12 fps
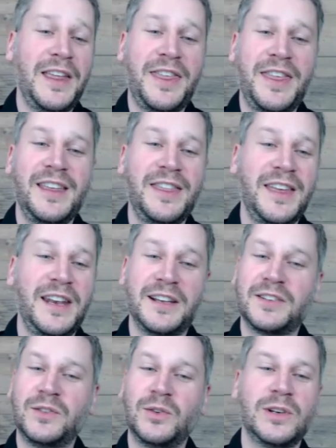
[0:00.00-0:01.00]
I think that
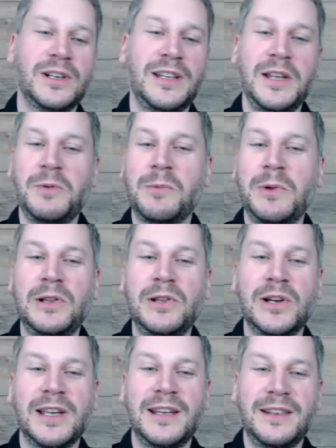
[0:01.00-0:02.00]
historically, when we
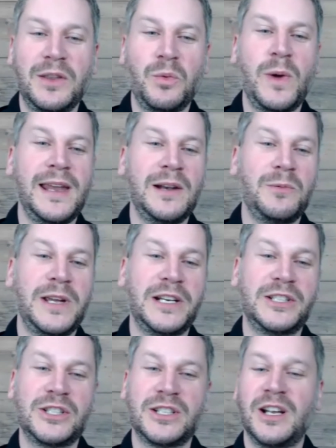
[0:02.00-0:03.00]
look at the way in
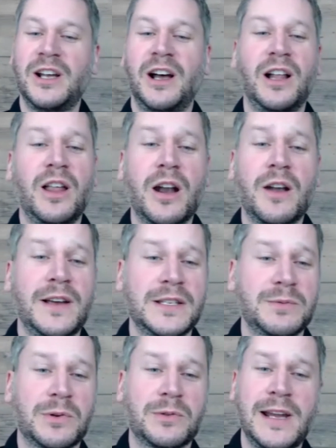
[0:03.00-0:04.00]
which a lot of
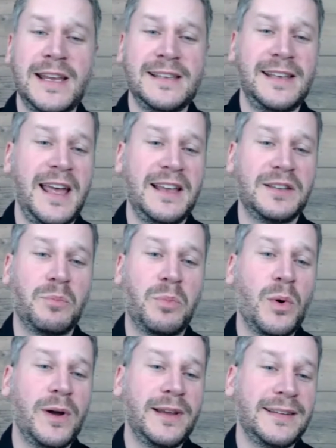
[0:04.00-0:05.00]
us were raised as
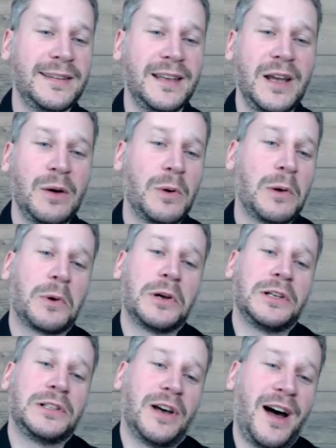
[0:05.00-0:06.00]
boys, we
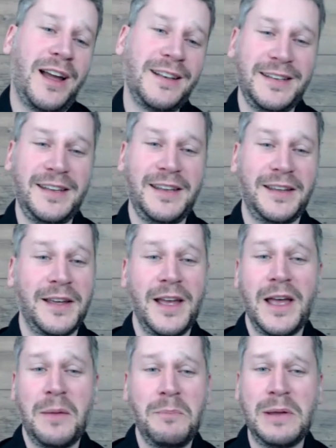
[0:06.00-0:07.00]
weren't taught to
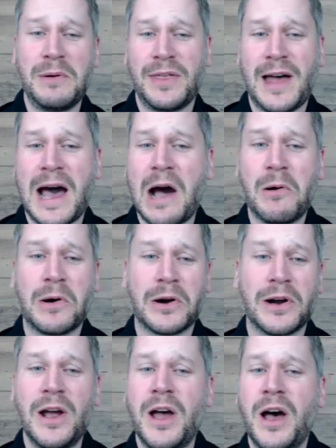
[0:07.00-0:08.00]
be with
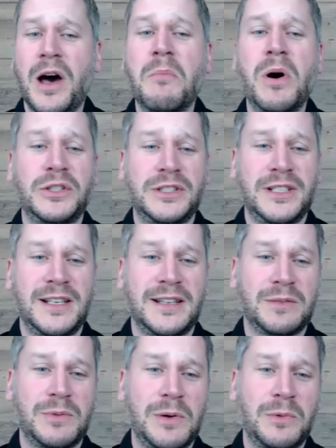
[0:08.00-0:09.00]
our
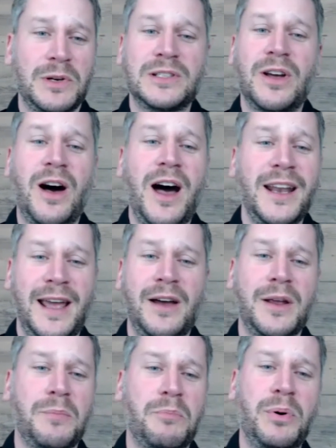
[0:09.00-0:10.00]
emotions. We weren't taught how
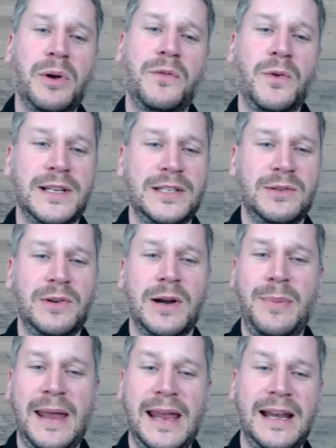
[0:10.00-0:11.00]
to put a voice to
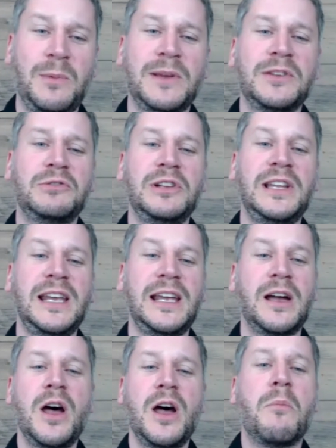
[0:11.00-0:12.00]
our pain. It wasn't
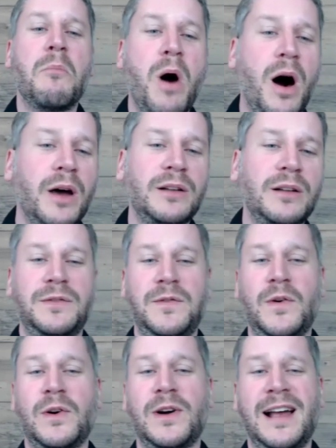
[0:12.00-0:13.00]
really modeled
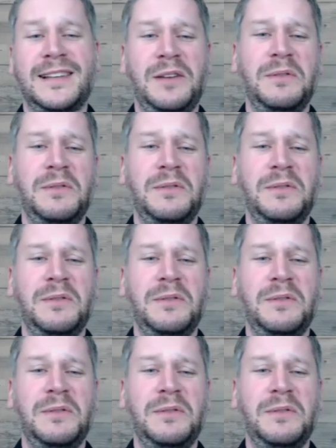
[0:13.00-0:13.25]
for us.